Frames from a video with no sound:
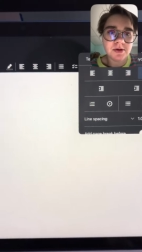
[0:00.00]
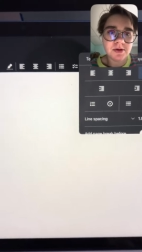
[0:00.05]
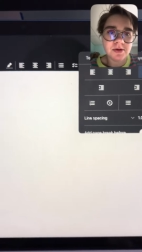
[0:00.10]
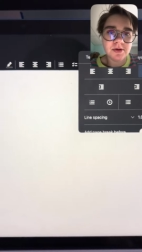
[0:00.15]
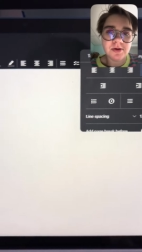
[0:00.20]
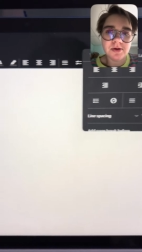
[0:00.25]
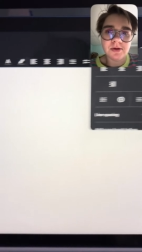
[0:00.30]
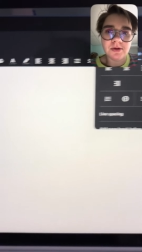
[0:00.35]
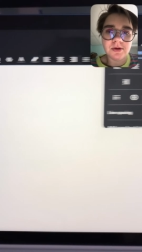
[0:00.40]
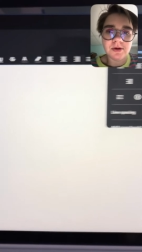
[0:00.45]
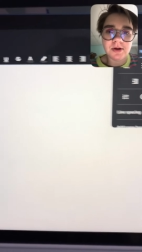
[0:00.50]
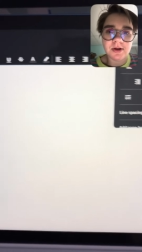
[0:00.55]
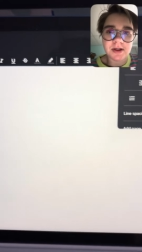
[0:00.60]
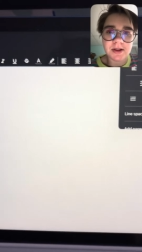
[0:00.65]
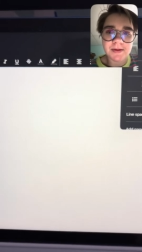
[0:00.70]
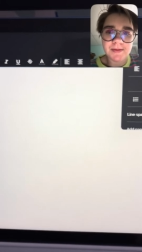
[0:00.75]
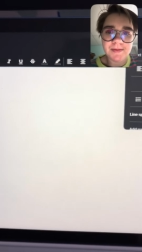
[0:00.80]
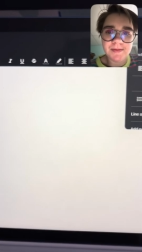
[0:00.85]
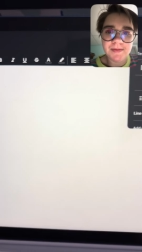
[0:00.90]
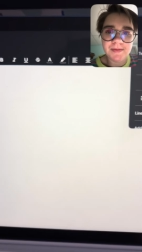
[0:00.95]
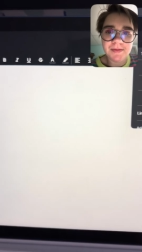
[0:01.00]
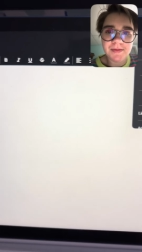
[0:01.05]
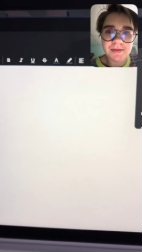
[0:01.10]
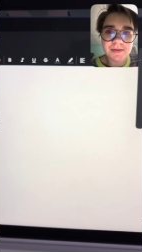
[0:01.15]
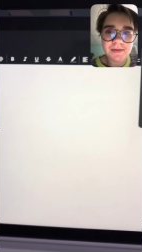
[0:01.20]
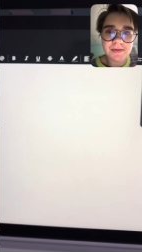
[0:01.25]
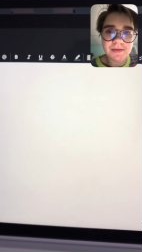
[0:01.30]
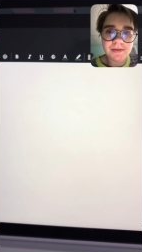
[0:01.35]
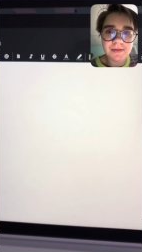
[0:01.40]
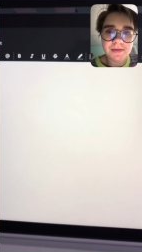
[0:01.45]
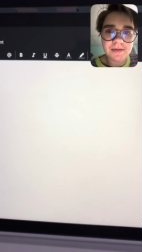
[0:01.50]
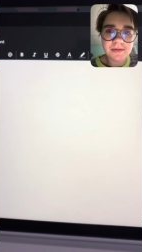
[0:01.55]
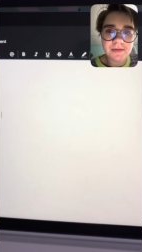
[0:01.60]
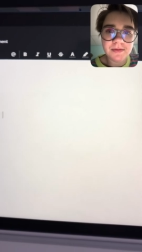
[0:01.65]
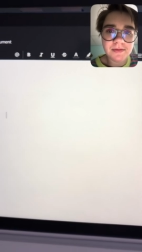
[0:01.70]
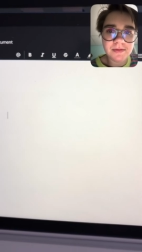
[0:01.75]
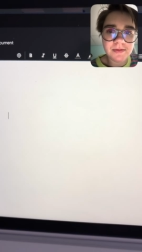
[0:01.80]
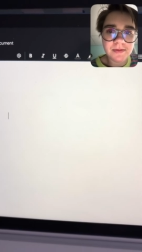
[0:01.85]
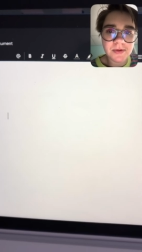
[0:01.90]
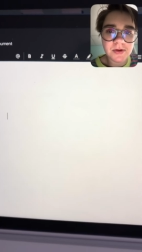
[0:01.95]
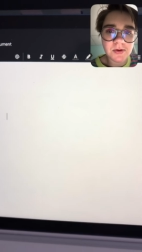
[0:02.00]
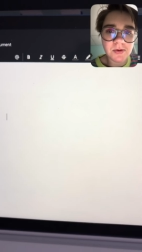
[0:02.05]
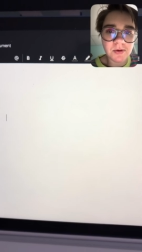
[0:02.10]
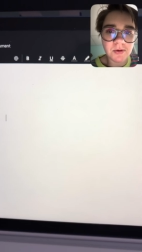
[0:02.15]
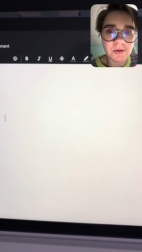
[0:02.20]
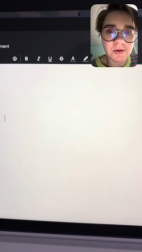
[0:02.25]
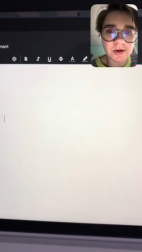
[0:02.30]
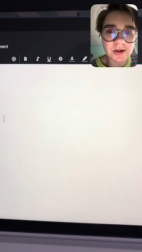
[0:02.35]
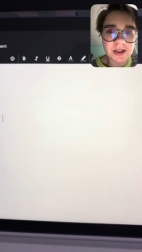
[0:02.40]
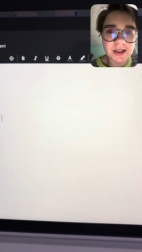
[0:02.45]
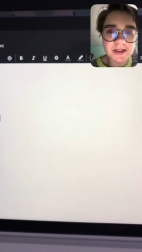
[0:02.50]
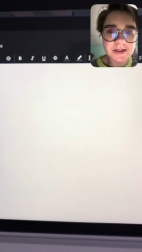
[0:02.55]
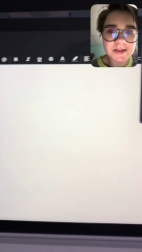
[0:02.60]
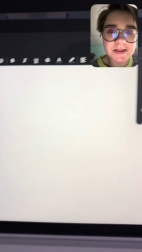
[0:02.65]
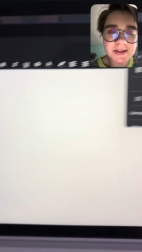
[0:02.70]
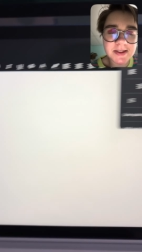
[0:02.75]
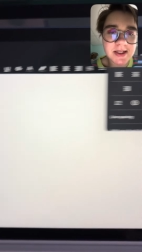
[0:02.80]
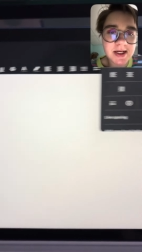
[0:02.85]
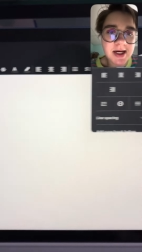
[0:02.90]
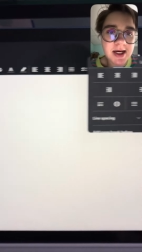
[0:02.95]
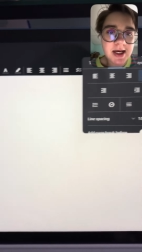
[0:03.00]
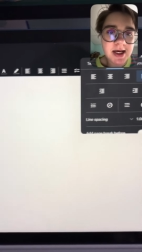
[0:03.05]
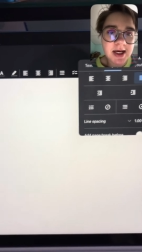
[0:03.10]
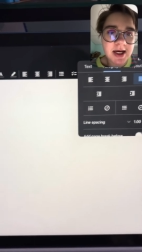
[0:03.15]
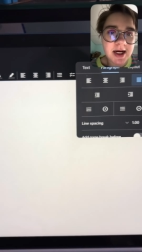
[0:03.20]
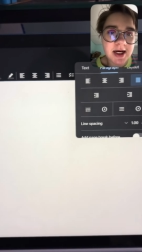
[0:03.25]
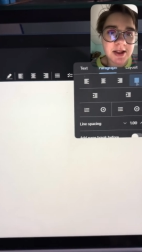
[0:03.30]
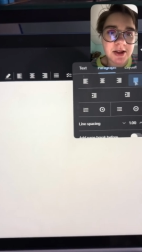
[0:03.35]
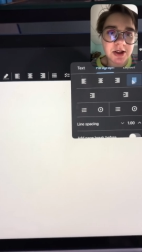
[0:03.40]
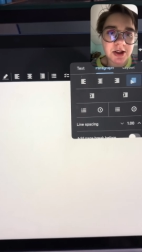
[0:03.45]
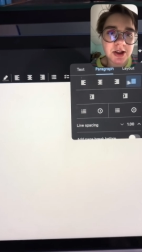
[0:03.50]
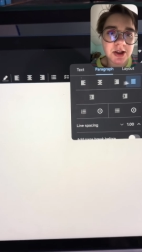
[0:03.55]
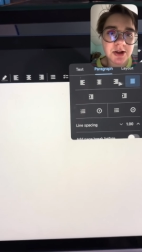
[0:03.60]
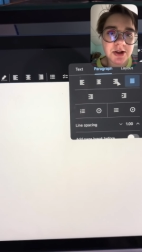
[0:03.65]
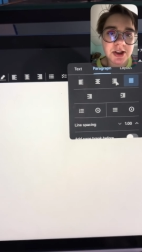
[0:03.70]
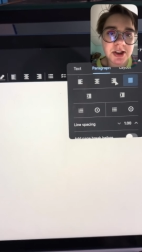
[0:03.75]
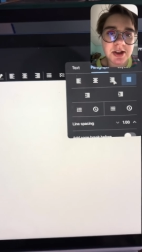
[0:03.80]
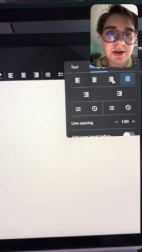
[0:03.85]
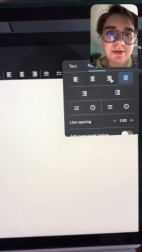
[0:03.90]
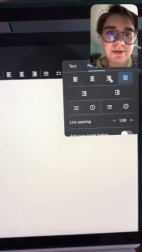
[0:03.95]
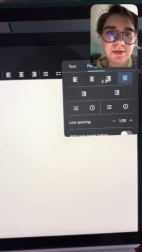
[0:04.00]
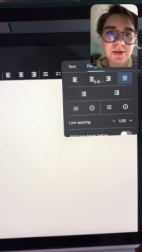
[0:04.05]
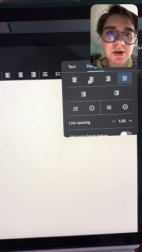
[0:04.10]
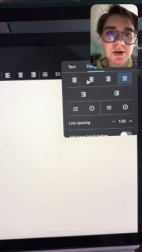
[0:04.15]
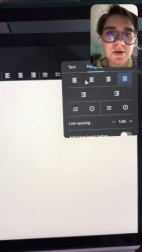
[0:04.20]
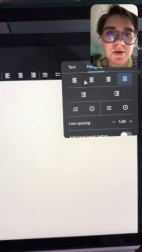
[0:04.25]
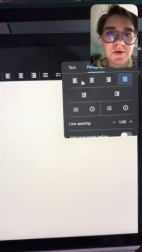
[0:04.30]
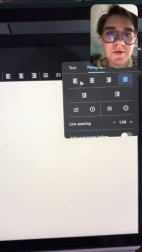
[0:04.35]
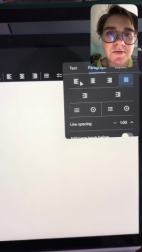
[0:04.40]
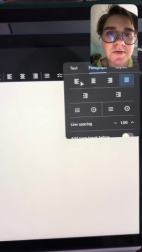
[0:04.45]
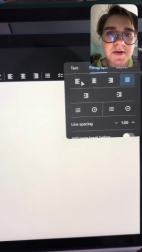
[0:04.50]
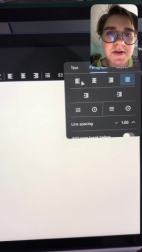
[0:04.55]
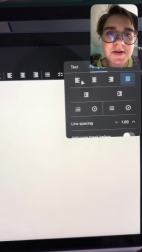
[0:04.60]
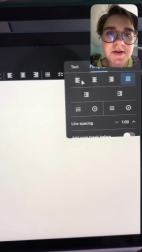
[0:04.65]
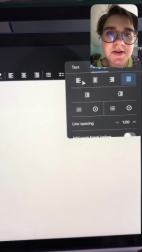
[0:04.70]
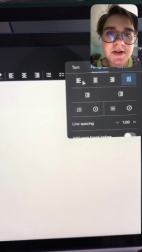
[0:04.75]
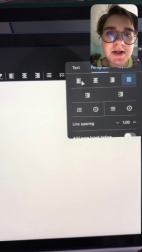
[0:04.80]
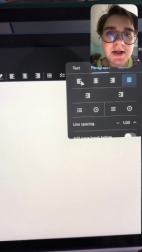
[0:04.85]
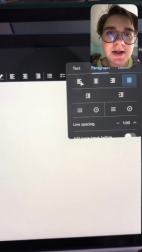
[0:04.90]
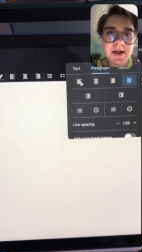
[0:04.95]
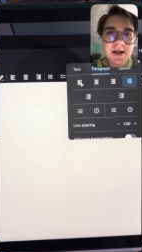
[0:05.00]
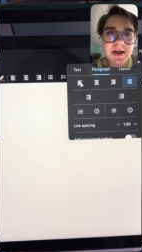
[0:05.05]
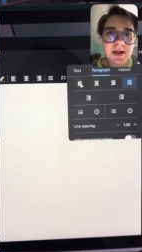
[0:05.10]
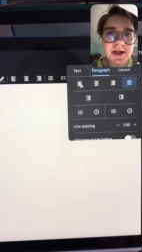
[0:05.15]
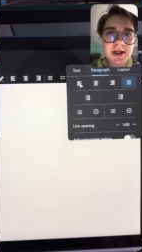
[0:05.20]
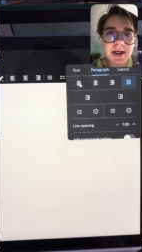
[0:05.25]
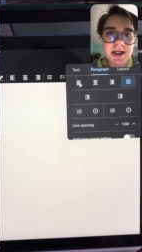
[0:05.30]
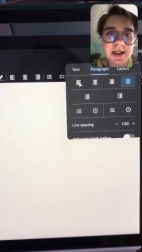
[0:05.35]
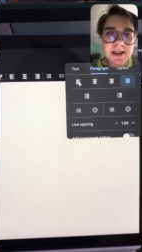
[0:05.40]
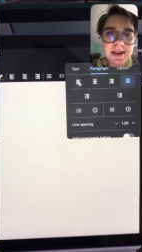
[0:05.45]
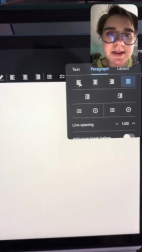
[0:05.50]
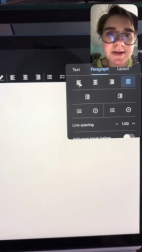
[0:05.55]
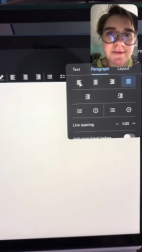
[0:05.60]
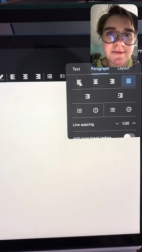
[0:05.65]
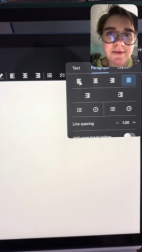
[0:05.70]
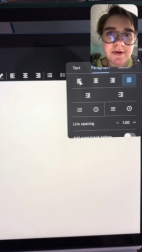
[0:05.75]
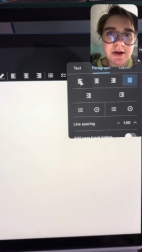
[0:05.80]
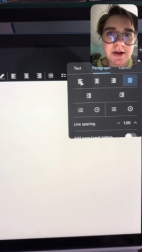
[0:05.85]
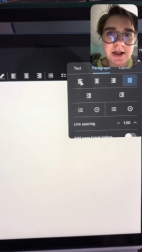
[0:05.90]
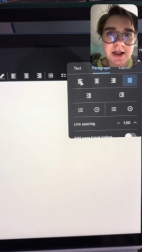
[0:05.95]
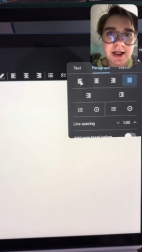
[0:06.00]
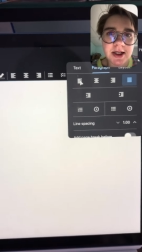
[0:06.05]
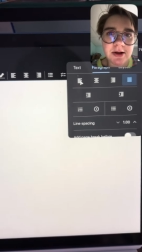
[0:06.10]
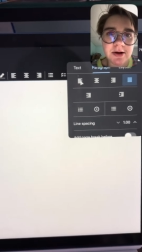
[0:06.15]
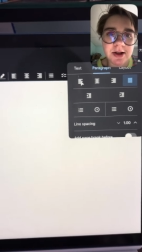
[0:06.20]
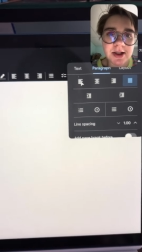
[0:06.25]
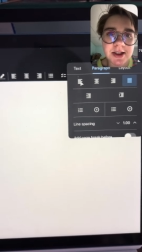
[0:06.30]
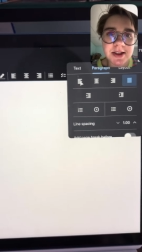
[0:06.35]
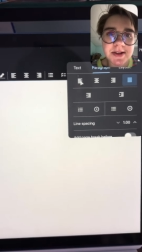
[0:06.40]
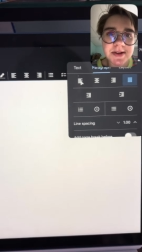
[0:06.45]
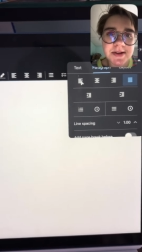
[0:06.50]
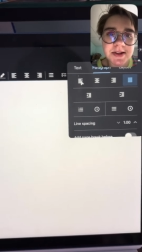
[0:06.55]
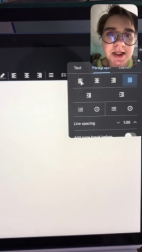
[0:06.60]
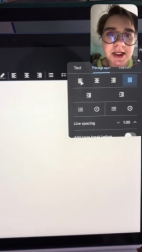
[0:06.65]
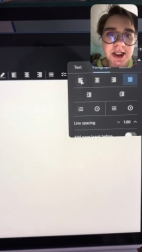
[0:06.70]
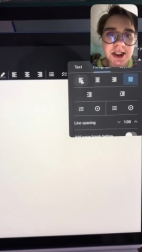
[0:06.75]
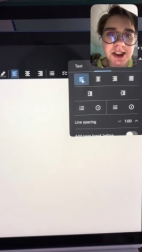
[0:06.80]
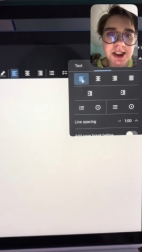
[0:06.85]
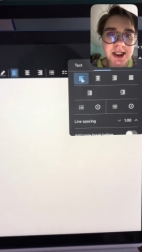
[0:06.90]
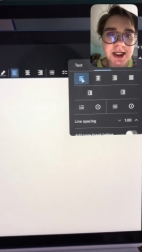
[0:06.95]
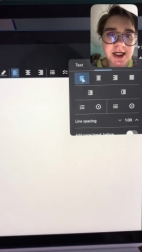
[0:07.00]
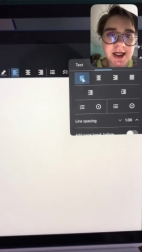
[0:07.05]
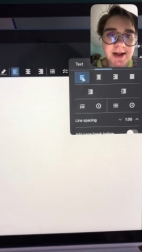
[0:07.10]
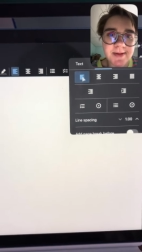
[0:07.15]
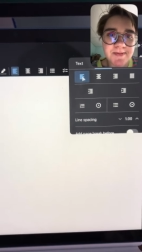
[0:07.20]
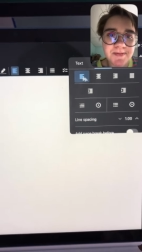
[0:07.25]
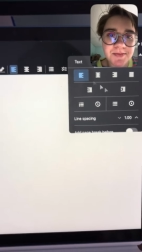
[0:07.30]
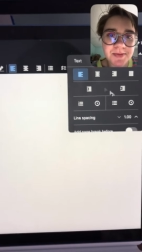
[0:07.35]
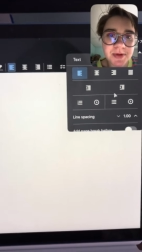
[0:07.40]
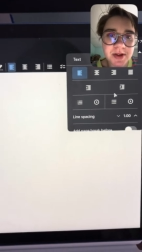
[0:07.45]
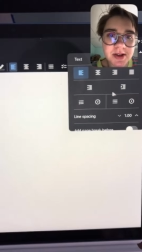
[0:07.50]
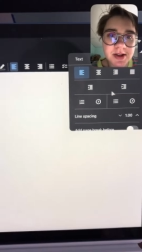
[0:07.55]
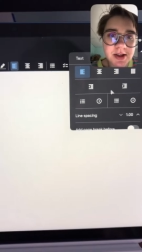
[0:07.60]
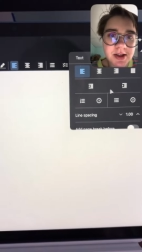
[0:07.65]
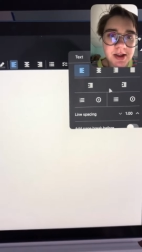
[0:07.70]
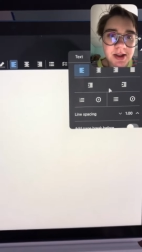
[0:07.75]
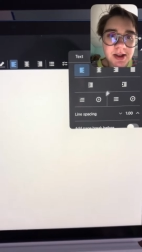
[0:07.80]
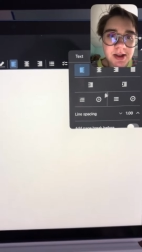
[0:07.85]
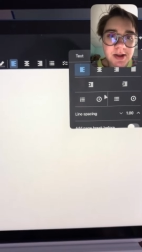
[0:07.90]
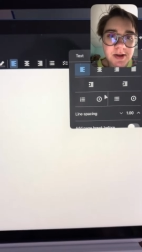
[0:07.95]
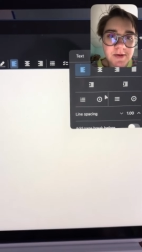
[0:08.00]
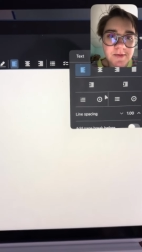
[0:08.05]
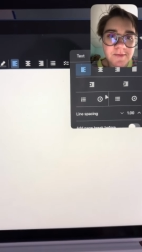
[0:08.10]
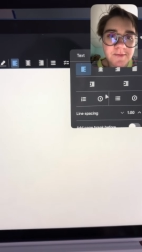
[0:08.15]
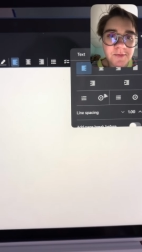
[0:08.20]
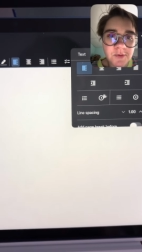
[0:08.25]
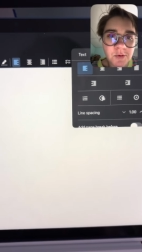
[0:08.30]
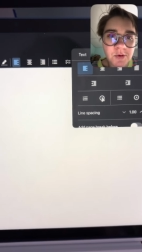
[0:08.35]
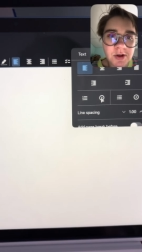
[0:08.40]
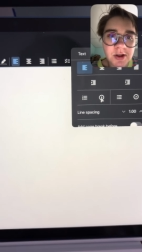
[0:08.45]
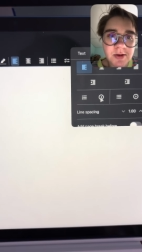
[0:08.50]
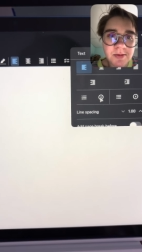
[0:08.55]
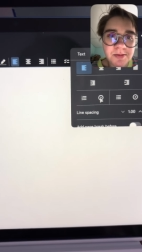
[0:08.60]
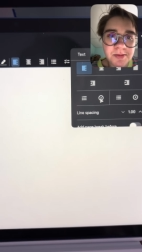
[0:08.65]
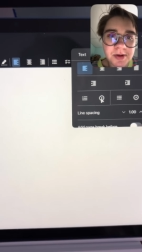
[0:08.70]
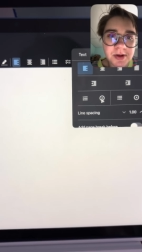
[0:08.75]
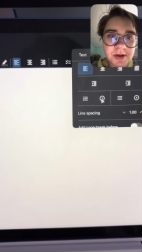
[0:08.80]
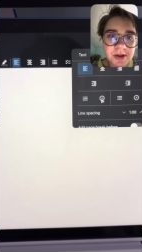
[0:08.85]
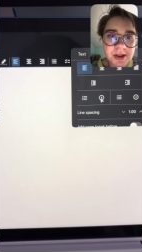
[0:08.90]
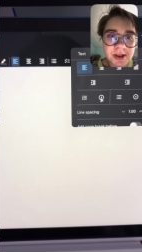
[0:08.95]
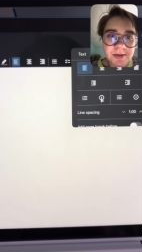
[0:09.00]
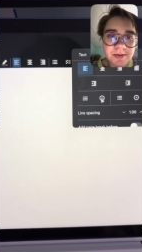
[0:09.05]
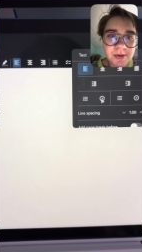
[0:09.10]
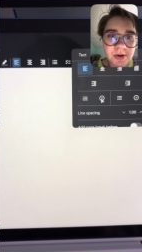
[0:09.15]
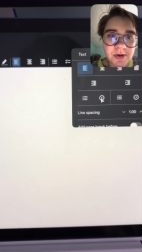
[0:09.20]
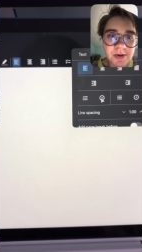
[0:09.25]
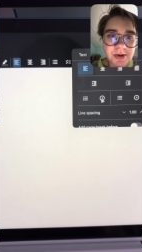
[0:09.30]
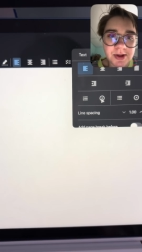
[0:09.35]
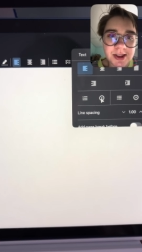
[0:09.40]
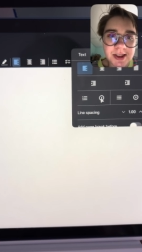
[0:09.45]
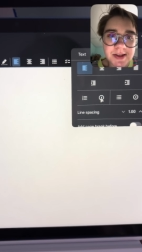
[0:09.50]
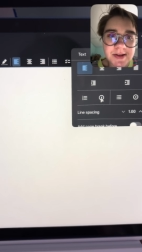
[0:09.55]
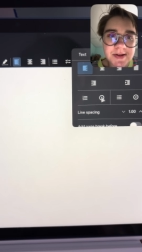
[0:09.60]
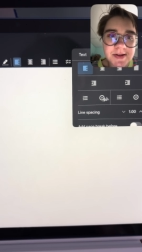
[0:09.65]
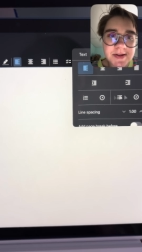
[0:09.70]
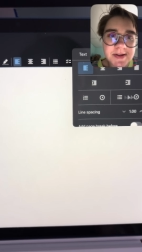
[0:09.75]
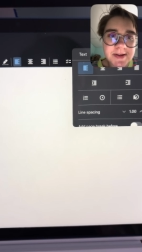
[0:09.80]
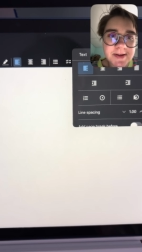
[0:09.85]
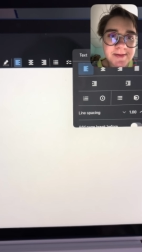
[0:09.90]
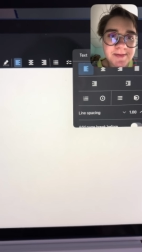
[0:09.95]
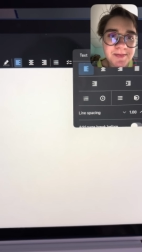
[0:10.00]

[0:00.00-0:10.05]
or this. And the cursor moves in different areas each time. For the bullet points,